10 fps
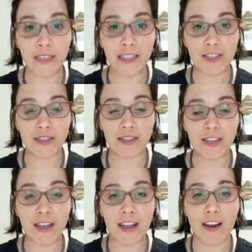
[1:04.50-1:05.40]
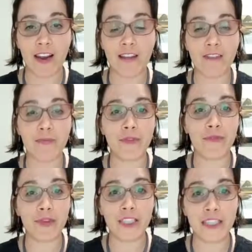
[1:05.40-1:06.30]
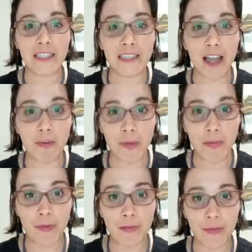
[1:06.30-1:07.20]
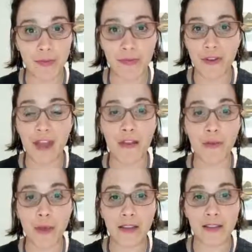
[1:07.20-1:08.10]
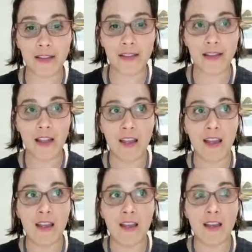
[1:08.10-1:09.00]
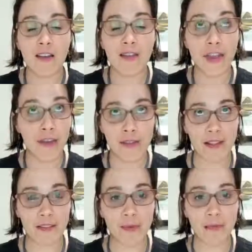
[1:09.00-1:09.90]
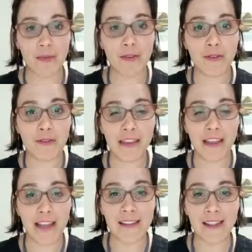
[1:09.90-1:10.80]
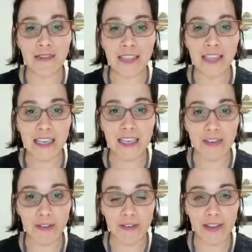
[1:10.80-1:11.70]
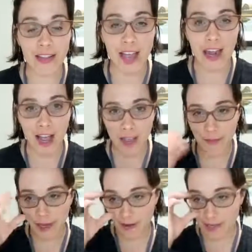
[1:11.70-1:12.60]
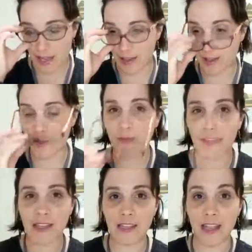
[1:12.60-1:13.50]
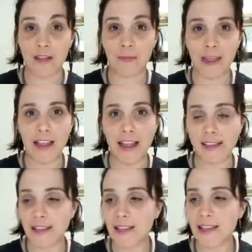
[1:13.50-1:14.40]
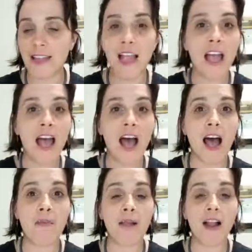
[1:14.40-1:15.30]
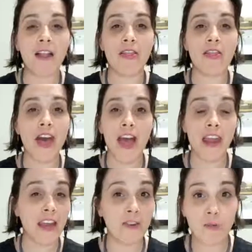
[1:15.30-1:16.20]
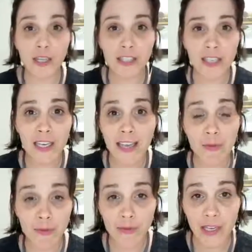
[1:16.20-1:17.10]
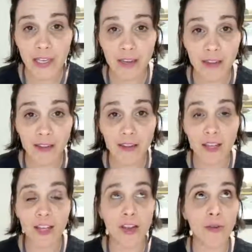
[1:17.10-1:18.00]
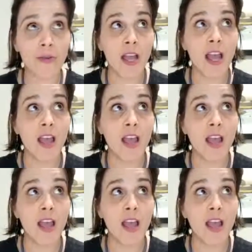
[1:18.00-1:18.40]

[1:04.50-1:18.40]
dietitian, and I've been fortunate to help people improve their health and wellness, thousands of people, over the last 17 years. And I'm here to tell you, I'm just going to take off my glasses, that I don't want you to label read. You know,